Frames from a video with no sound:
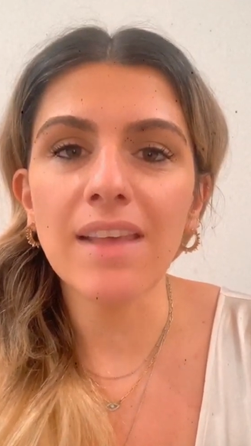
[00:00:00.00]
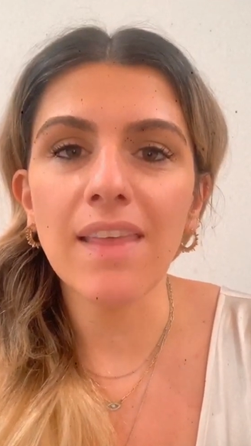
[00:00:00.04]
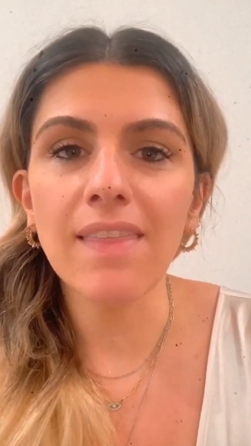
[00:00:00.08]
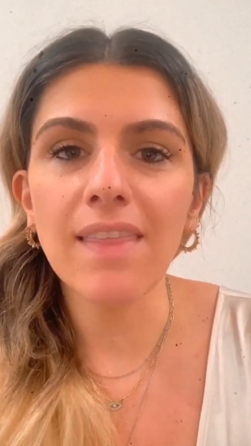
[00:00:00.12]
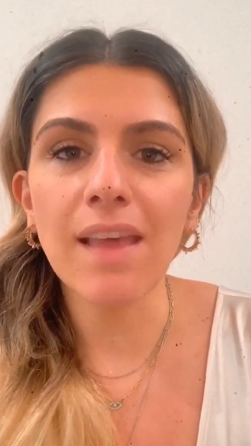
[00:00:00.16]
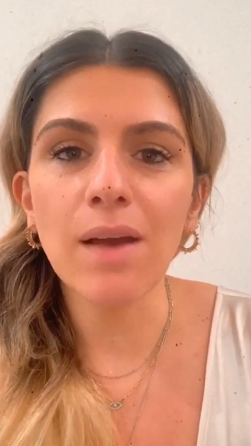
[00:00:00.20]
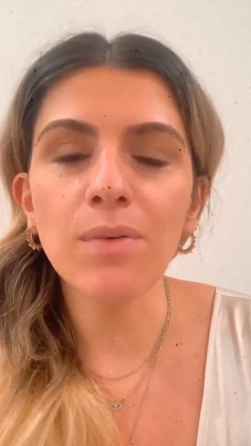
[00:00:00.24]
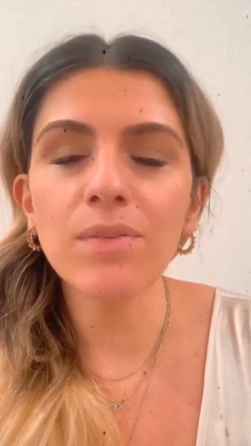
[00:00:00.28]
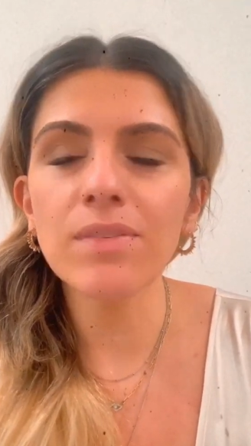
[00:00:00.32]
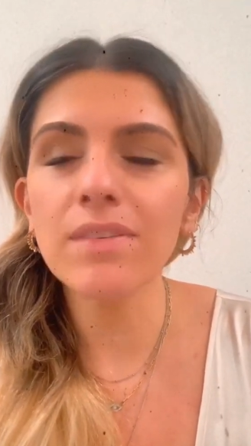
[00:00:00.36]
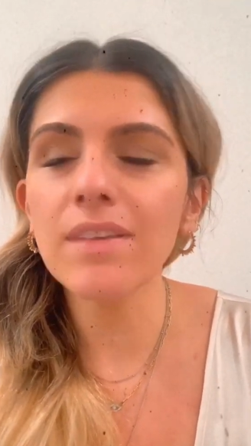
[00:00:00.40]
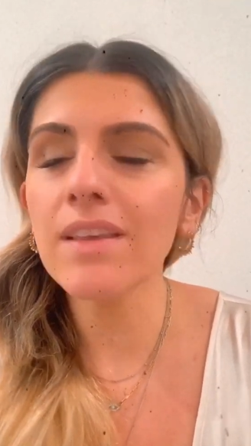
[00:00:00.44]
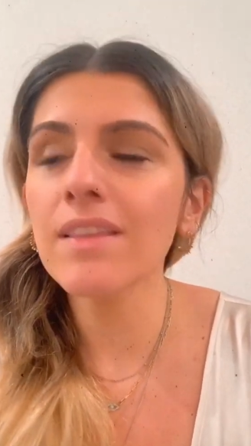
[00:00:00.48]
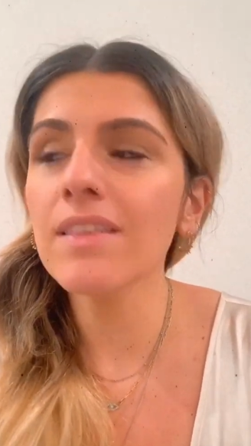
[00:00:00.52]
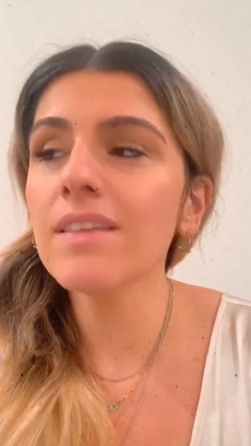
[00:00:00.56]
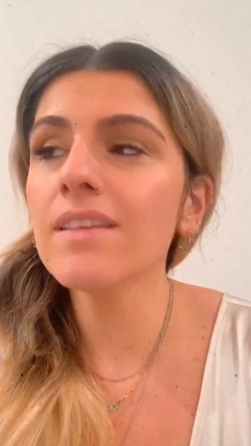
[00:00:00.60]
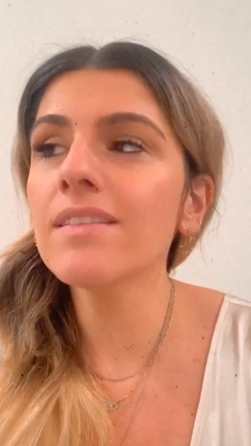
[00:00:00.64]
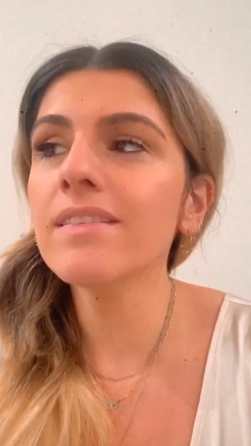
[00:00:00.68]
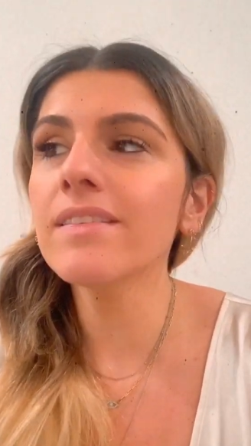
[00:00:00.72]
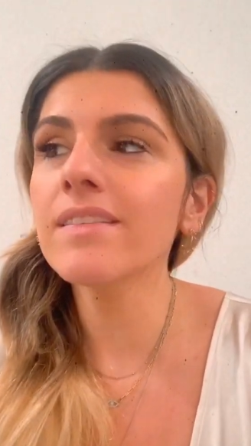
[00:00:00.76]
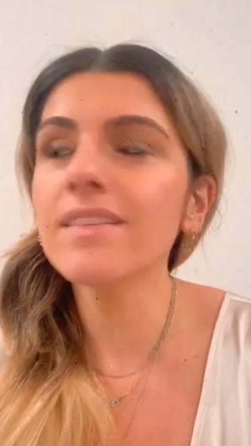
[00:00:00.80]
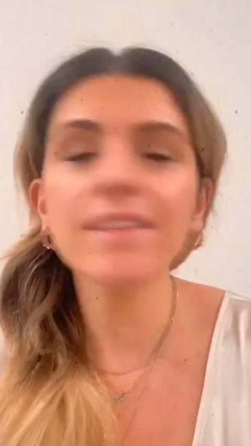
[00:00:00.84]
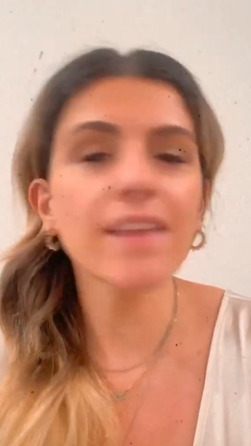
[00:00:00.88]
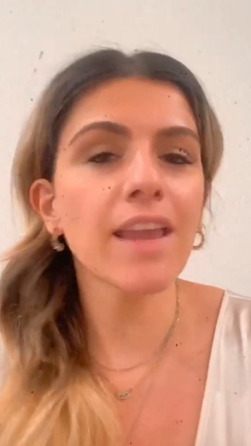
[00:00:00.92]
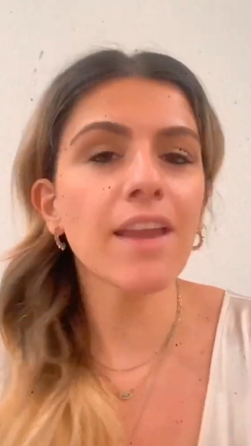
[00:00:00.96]
And that was the
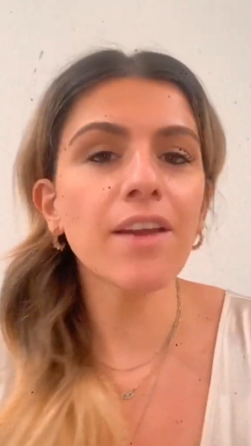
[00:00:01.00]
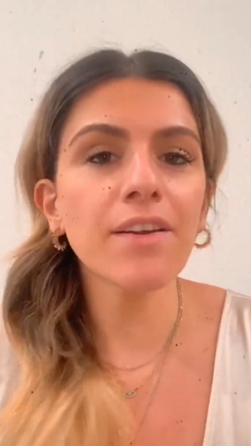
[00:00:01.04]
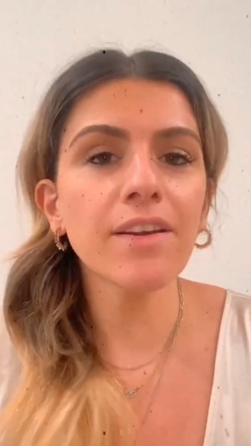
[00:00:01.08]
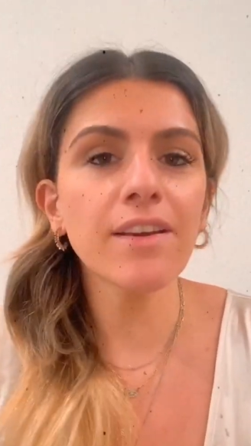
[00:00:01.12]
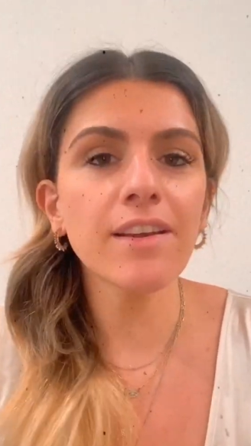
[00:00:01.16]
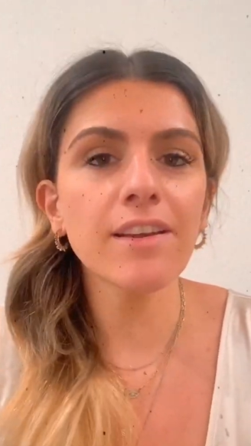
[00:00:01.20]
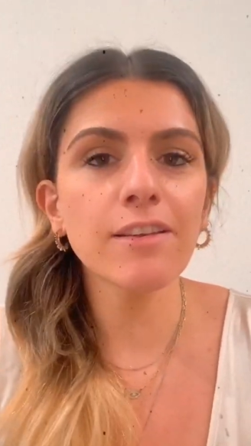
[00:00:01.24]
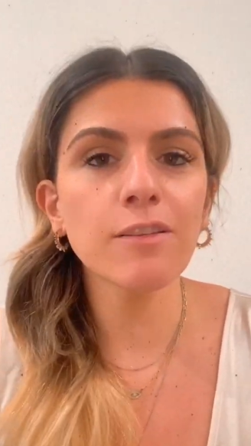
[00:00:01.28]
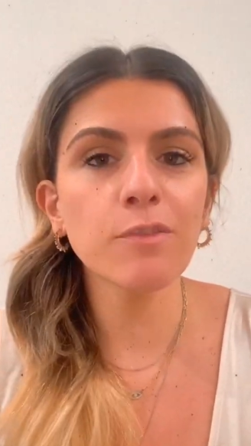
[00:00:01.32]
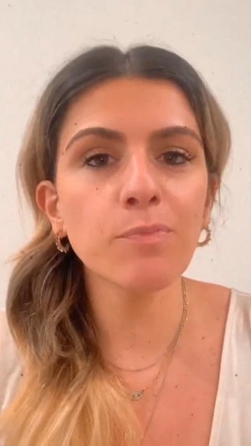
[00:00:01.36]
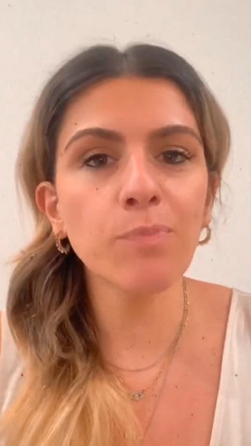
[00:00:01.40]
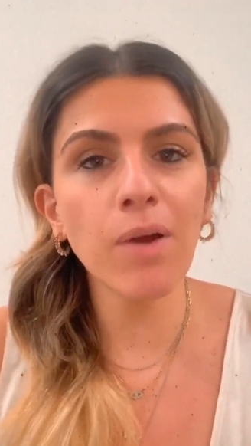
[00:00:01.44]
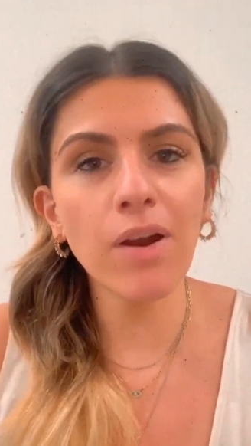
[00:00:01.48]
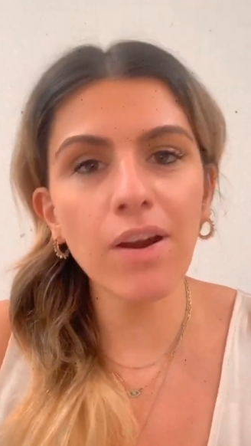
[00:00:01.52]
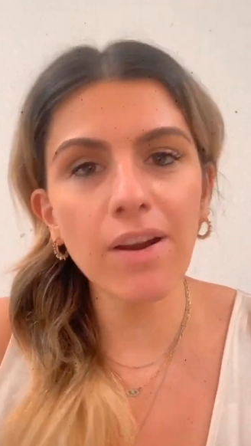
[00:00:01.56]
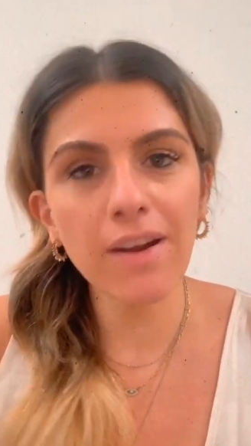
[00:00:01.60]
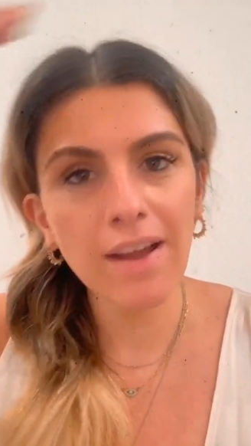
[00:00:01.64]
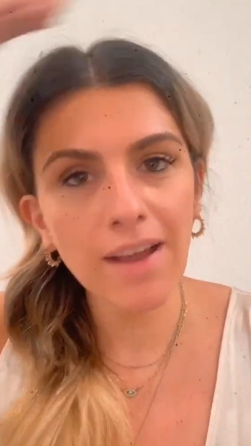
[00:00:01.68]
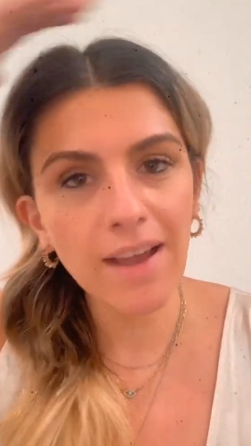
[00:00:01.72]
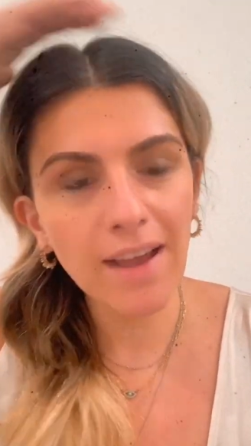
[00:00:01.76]
scariest part.